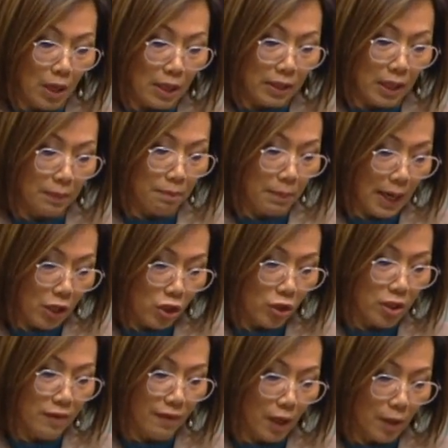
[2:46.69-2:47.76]
that major
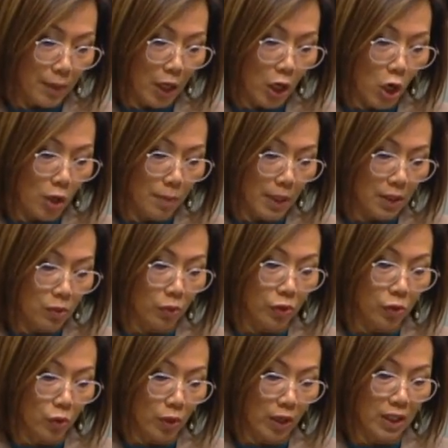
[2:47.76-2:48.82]
developed economies will
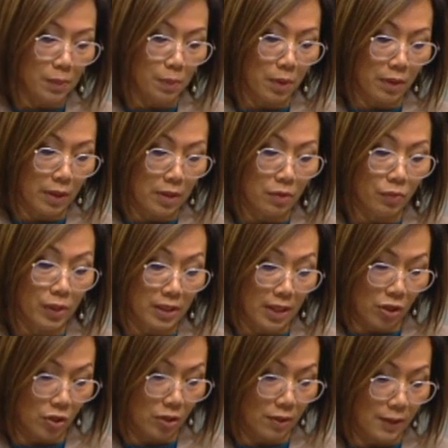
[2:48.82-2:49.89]
soon experience
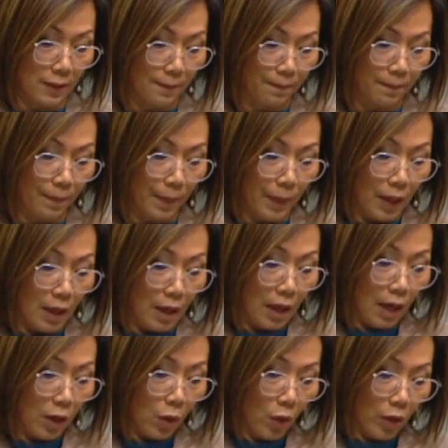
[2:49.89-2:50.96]
recessions.
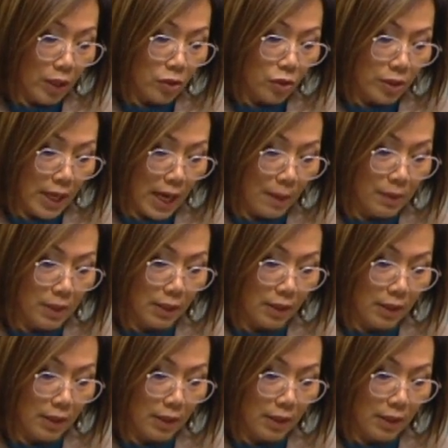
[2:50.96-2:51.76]
According to NAB's